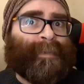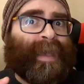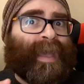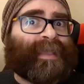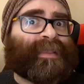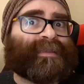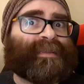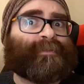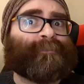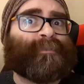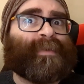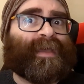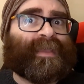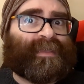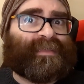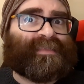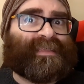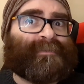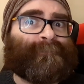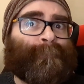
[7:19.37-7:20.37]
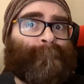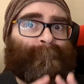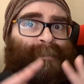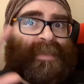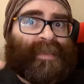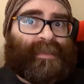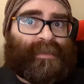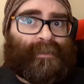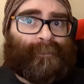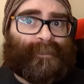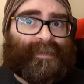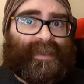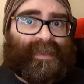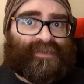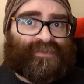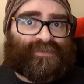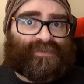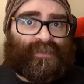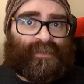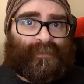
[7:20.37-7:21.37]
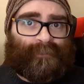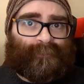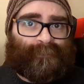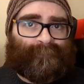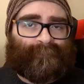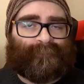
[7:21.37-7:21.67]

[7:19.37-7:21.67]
back and admire the bigger picture.